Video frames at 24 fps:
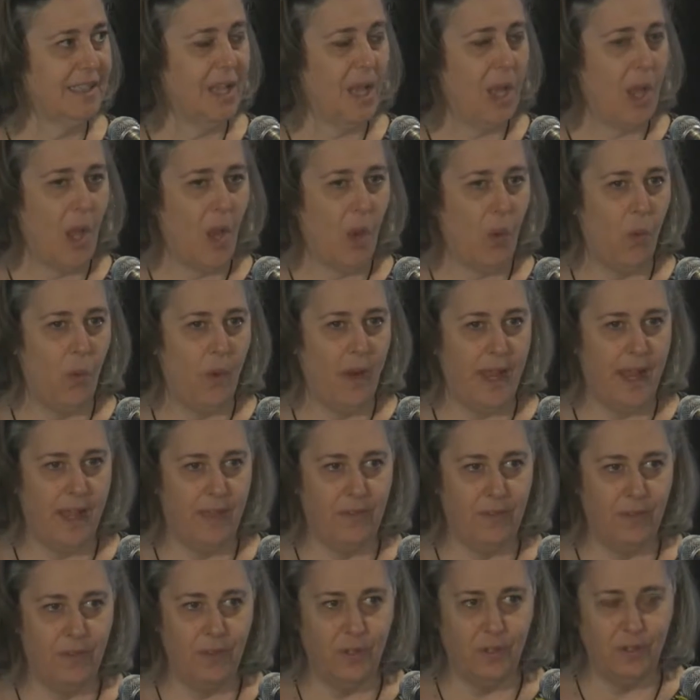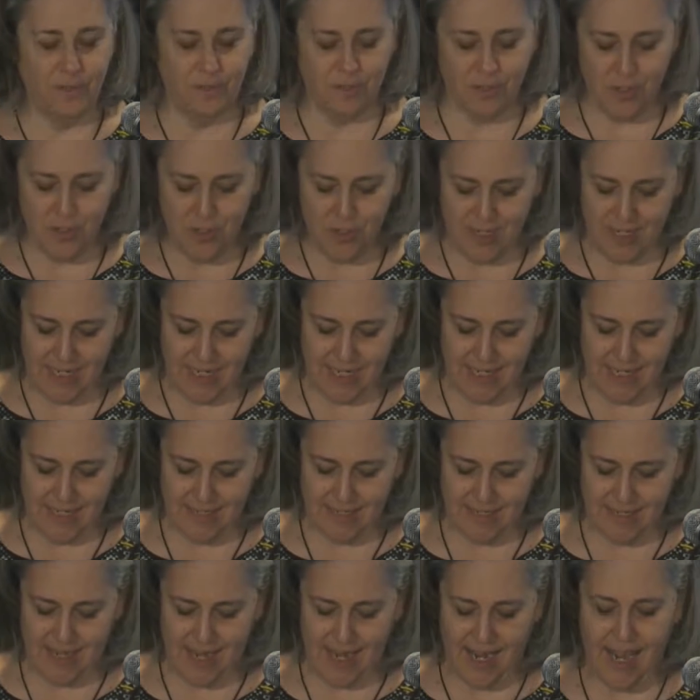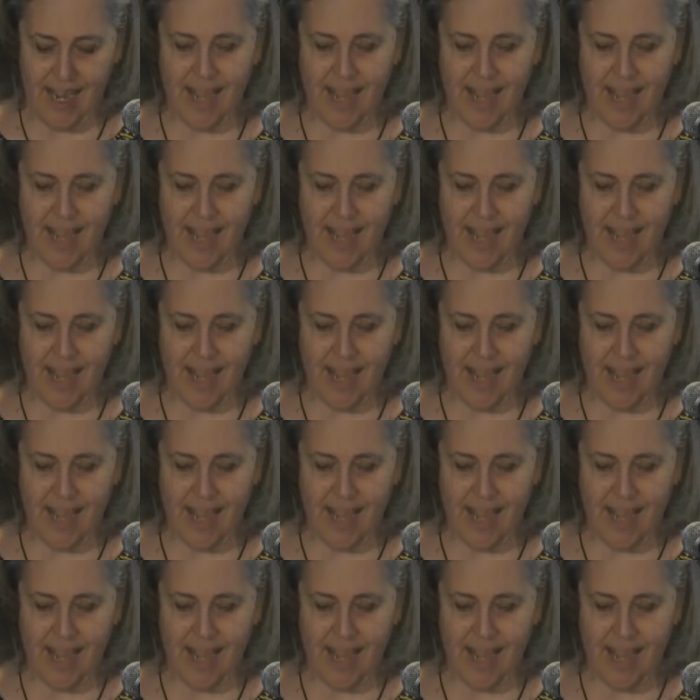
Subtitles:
with universities,